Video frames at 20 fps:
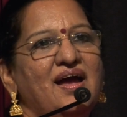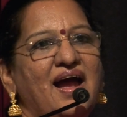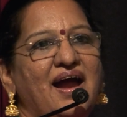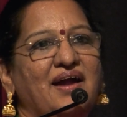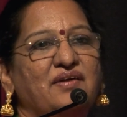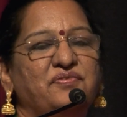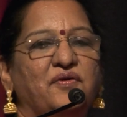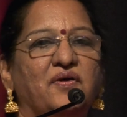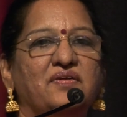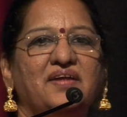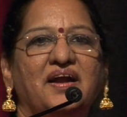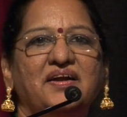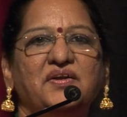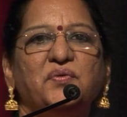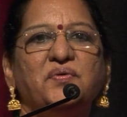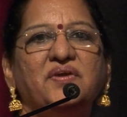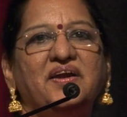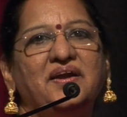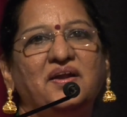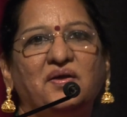and for that,
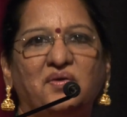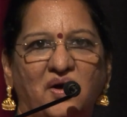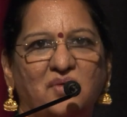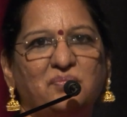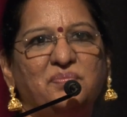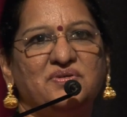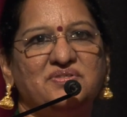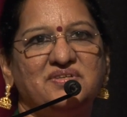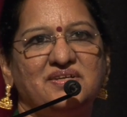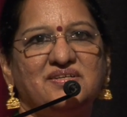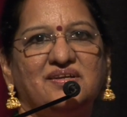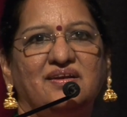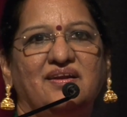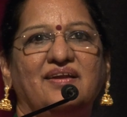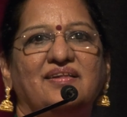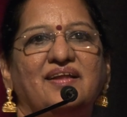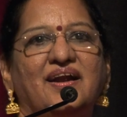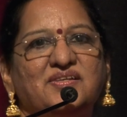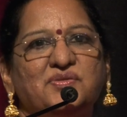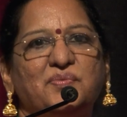you need a composition.
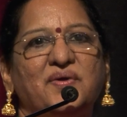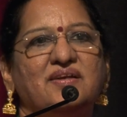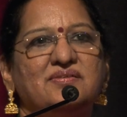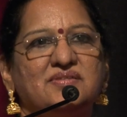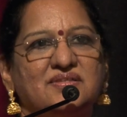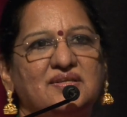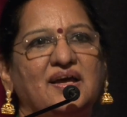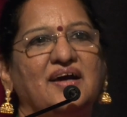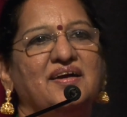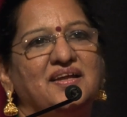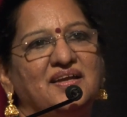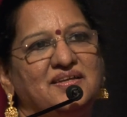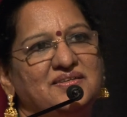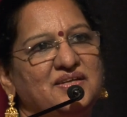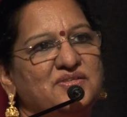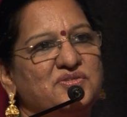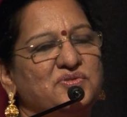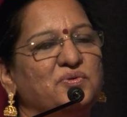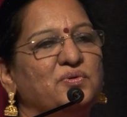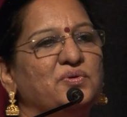And that's where
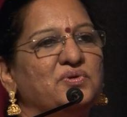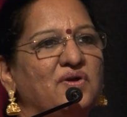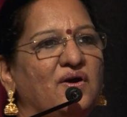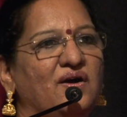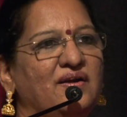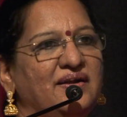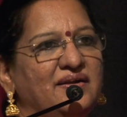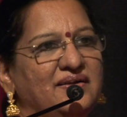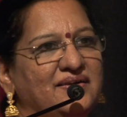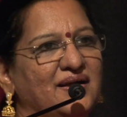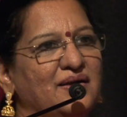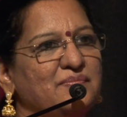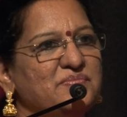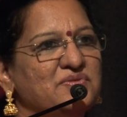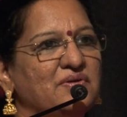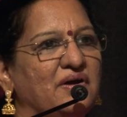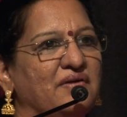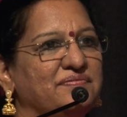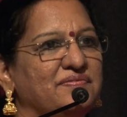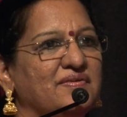Tyagaraja stood tall in
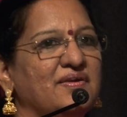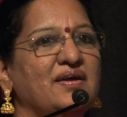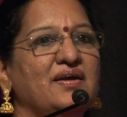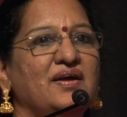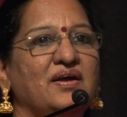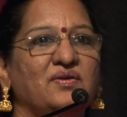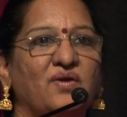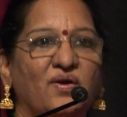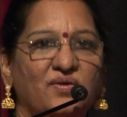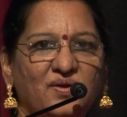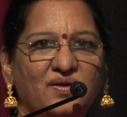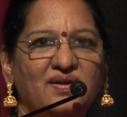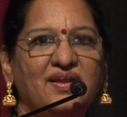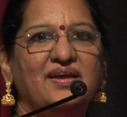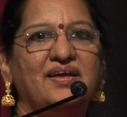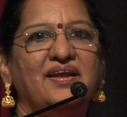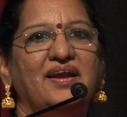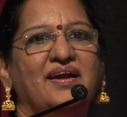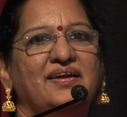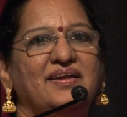terms of not only
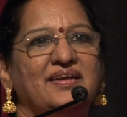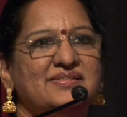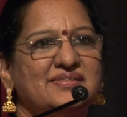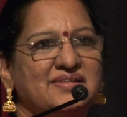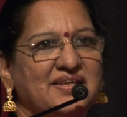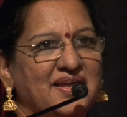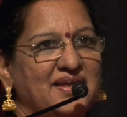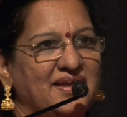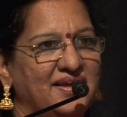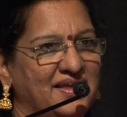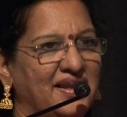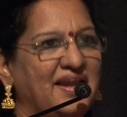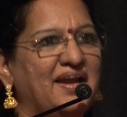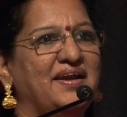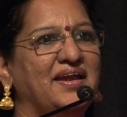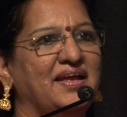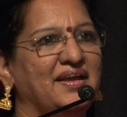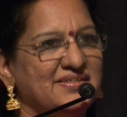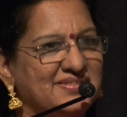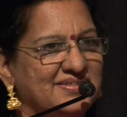create a scale,
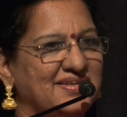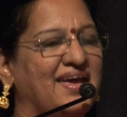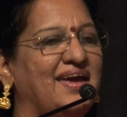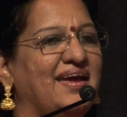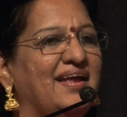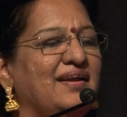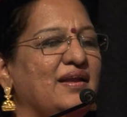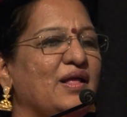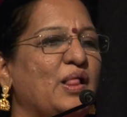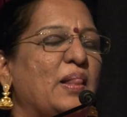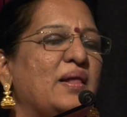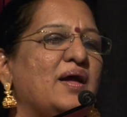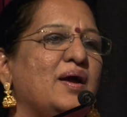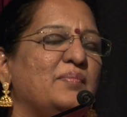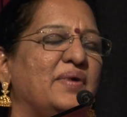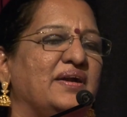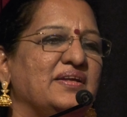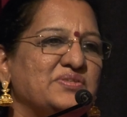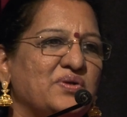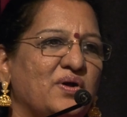creating a scale,
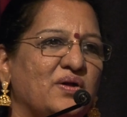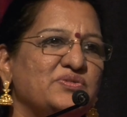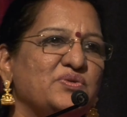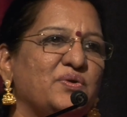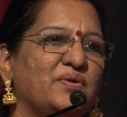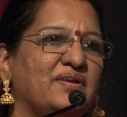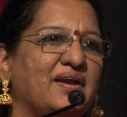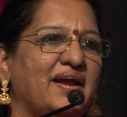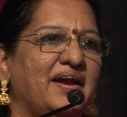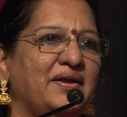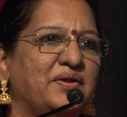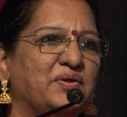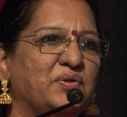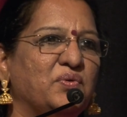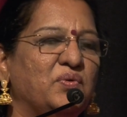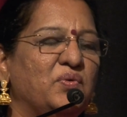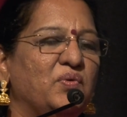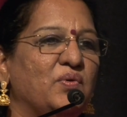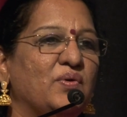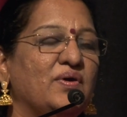but he's also tried
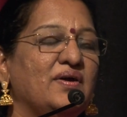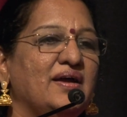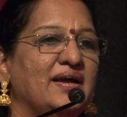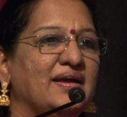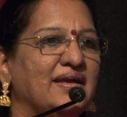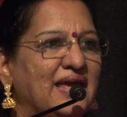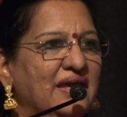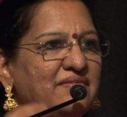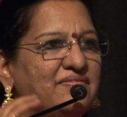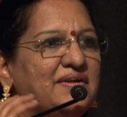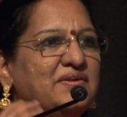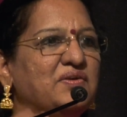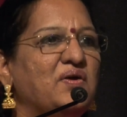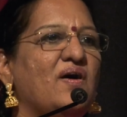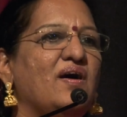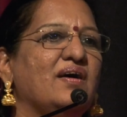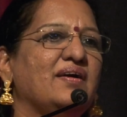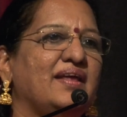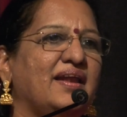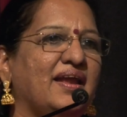to give it
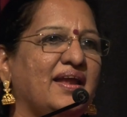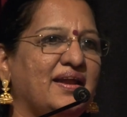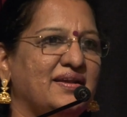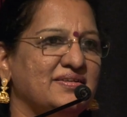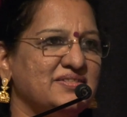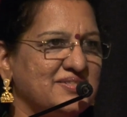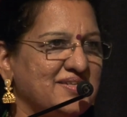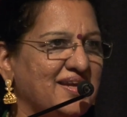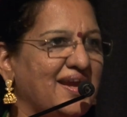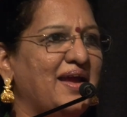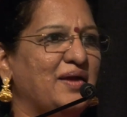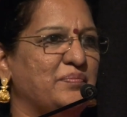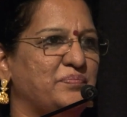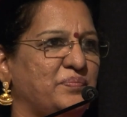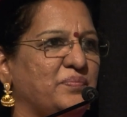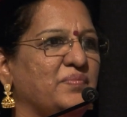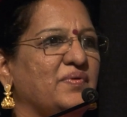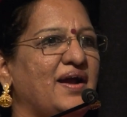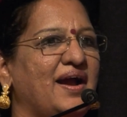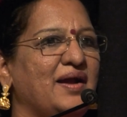concrete shape
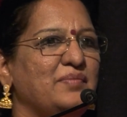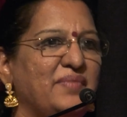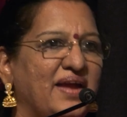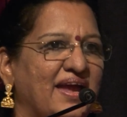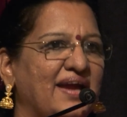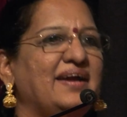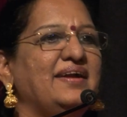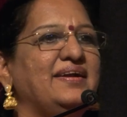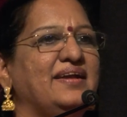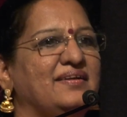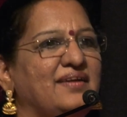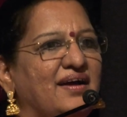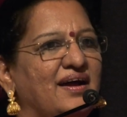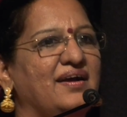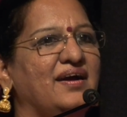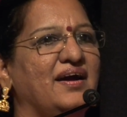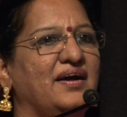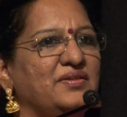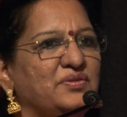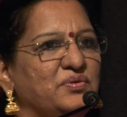and make it a
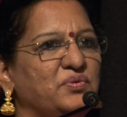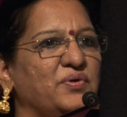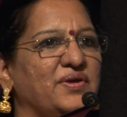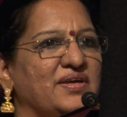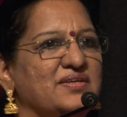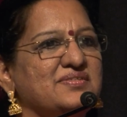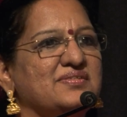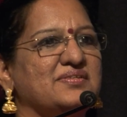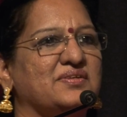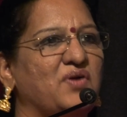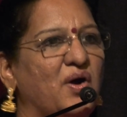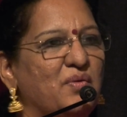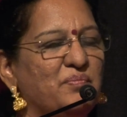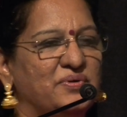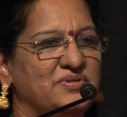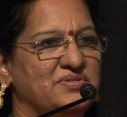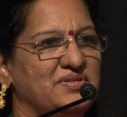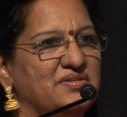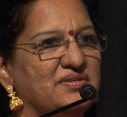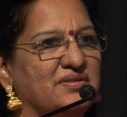raga through his
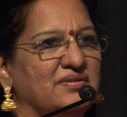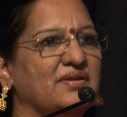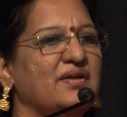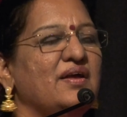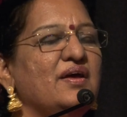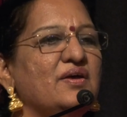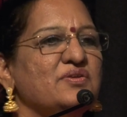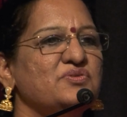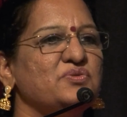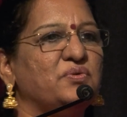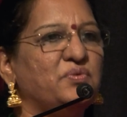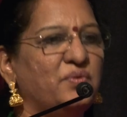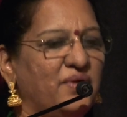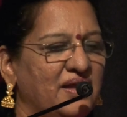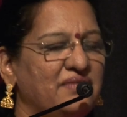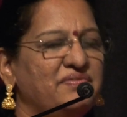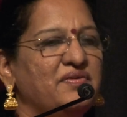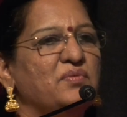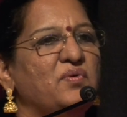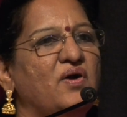composition. So
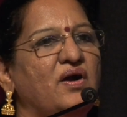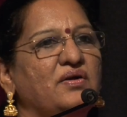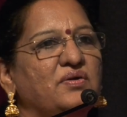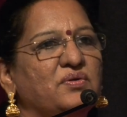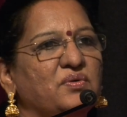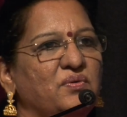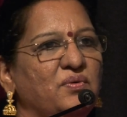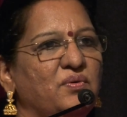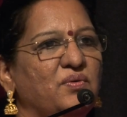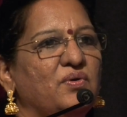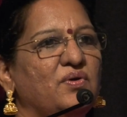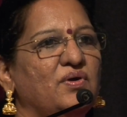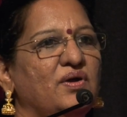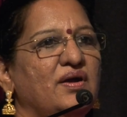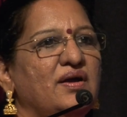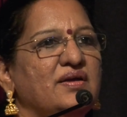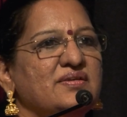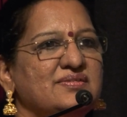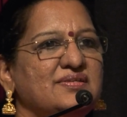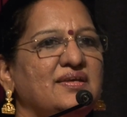today, if you want to
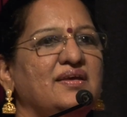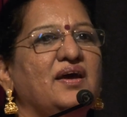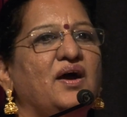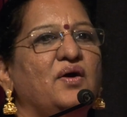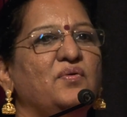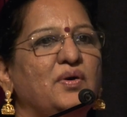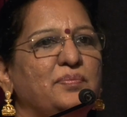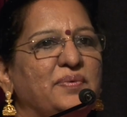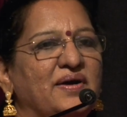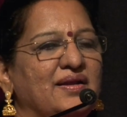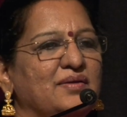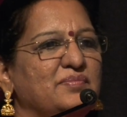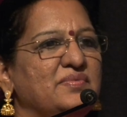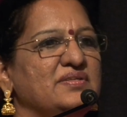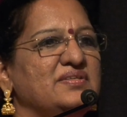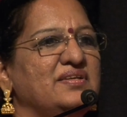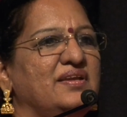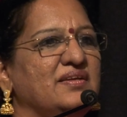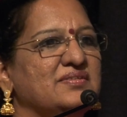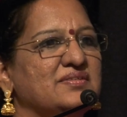see how a
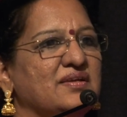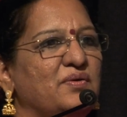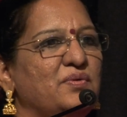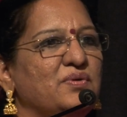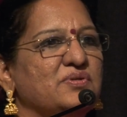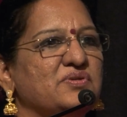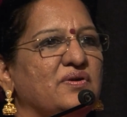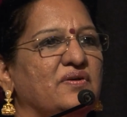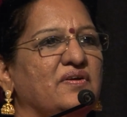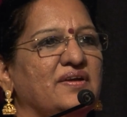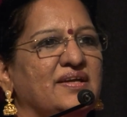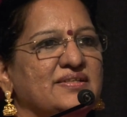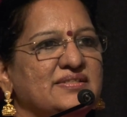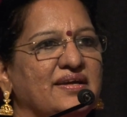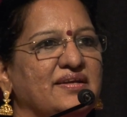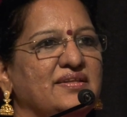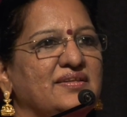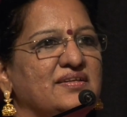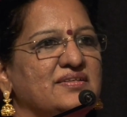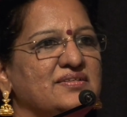Palamanjari sounds or a
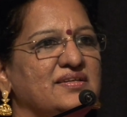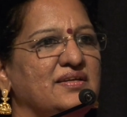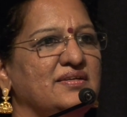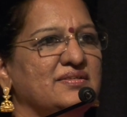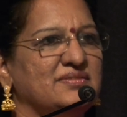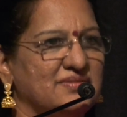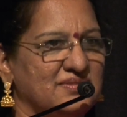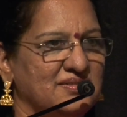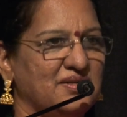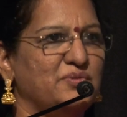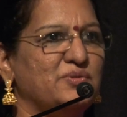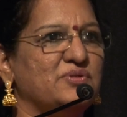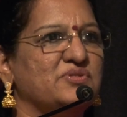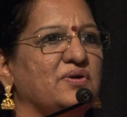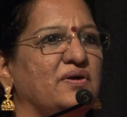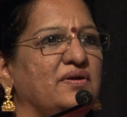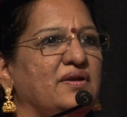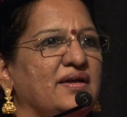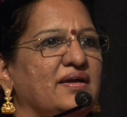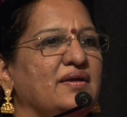Jayantrashi sounds
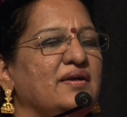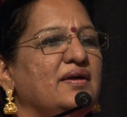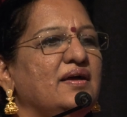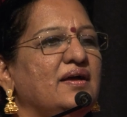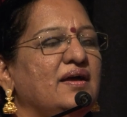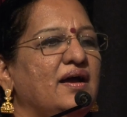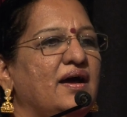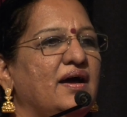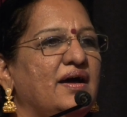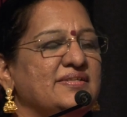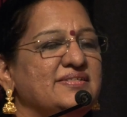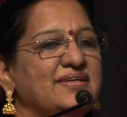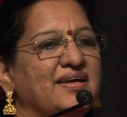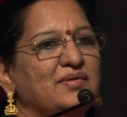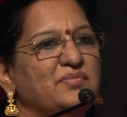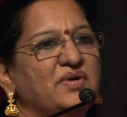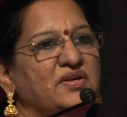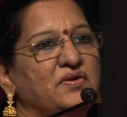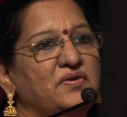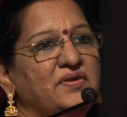or a, a
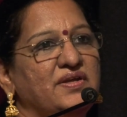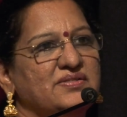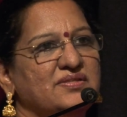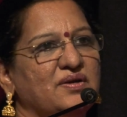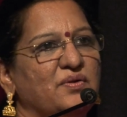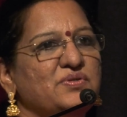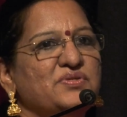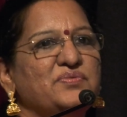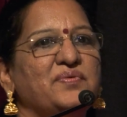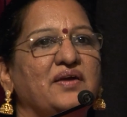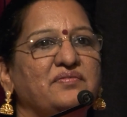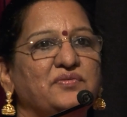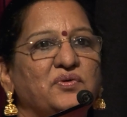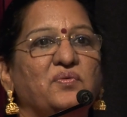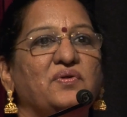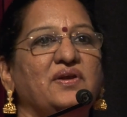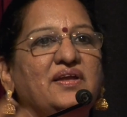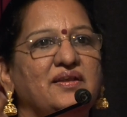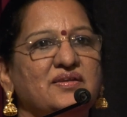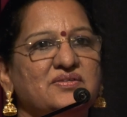Jayamanohari sounds, we have to
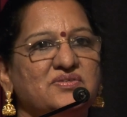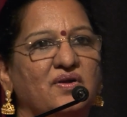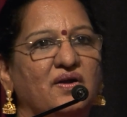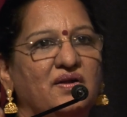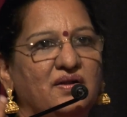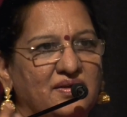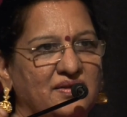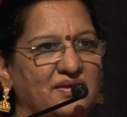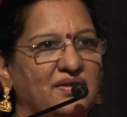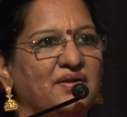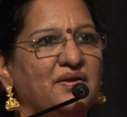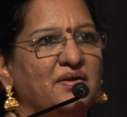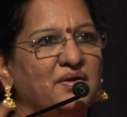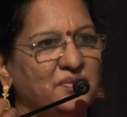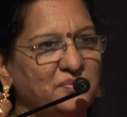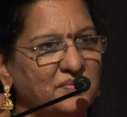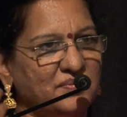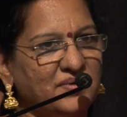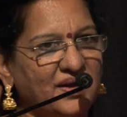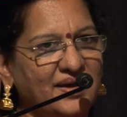only resort
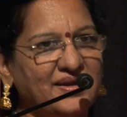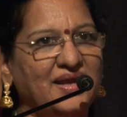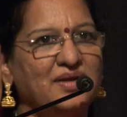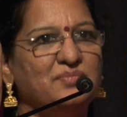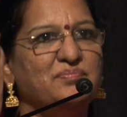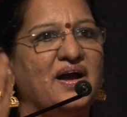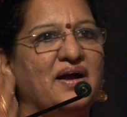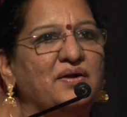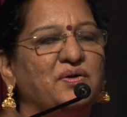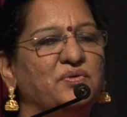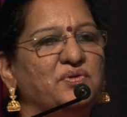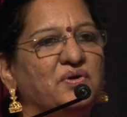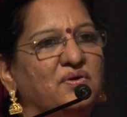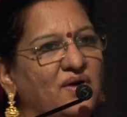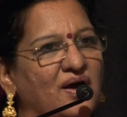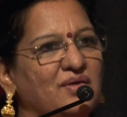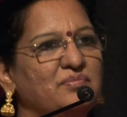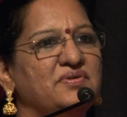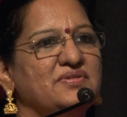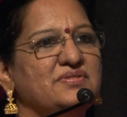again back to the
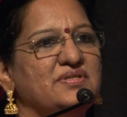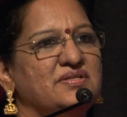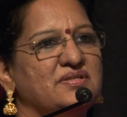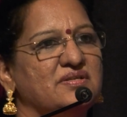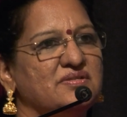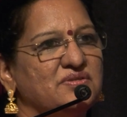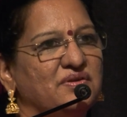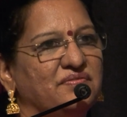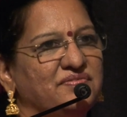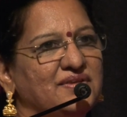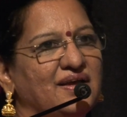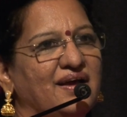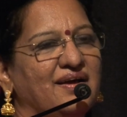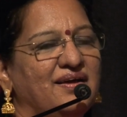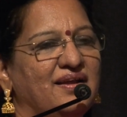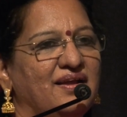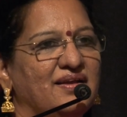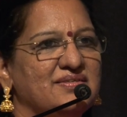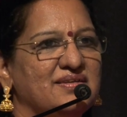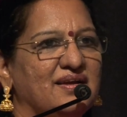compositions of
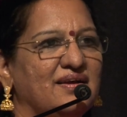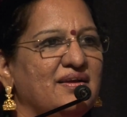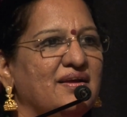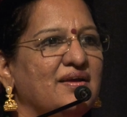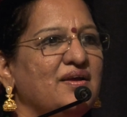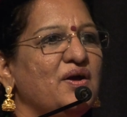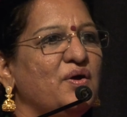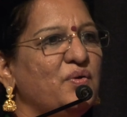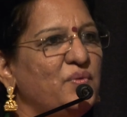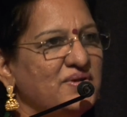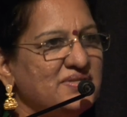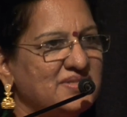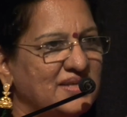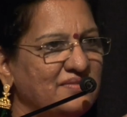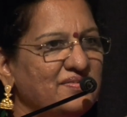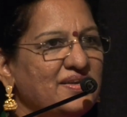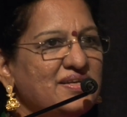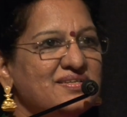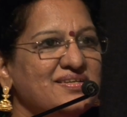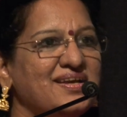Tyagaraja, who has
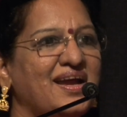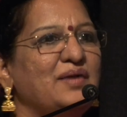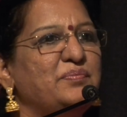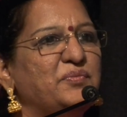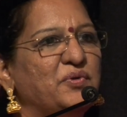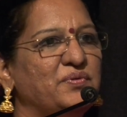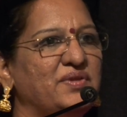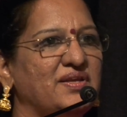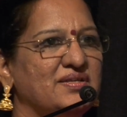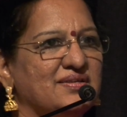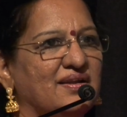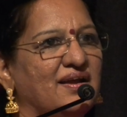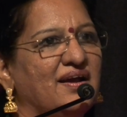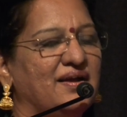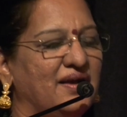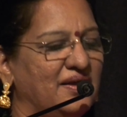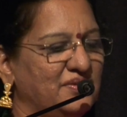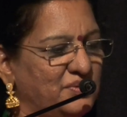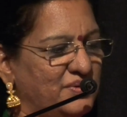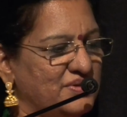given shape to these
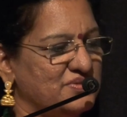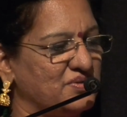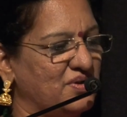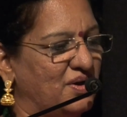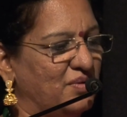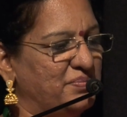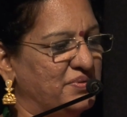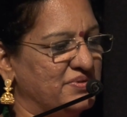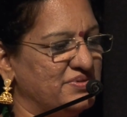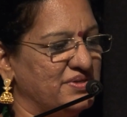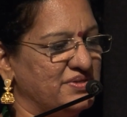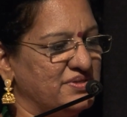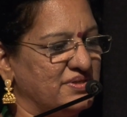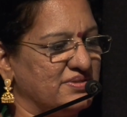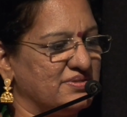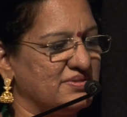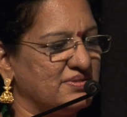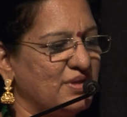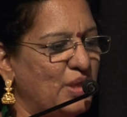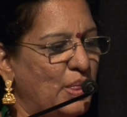raga through his
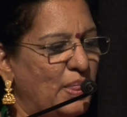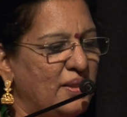compositions.